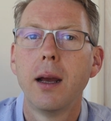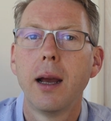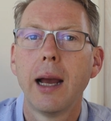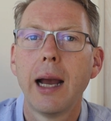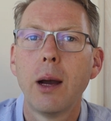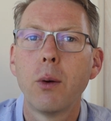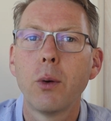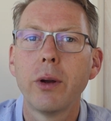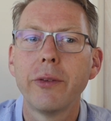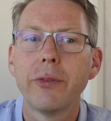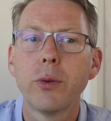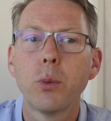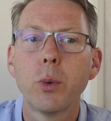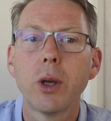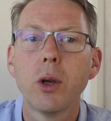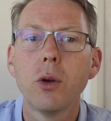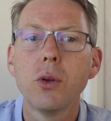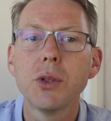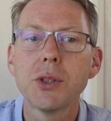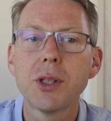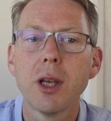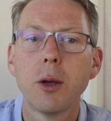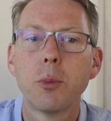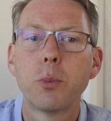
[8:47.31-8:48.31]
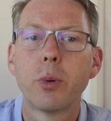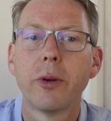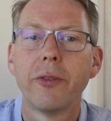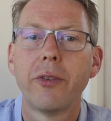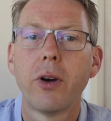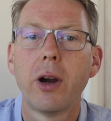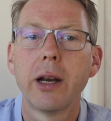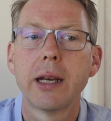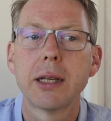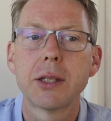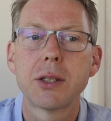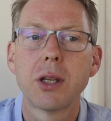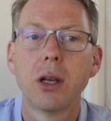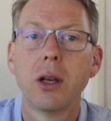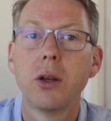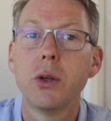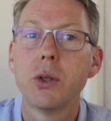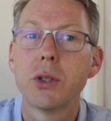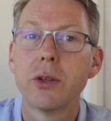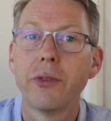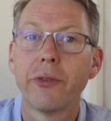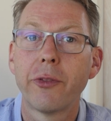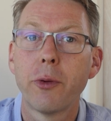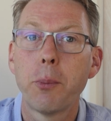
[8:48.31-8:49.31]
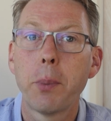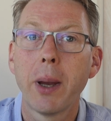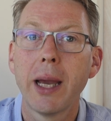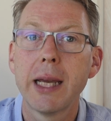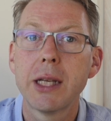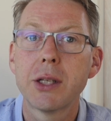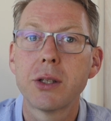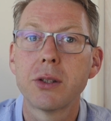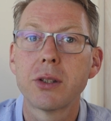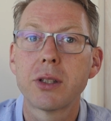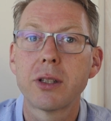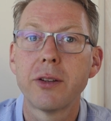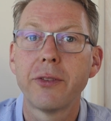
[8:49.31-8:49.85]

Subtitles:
However, we also provide a solution for patients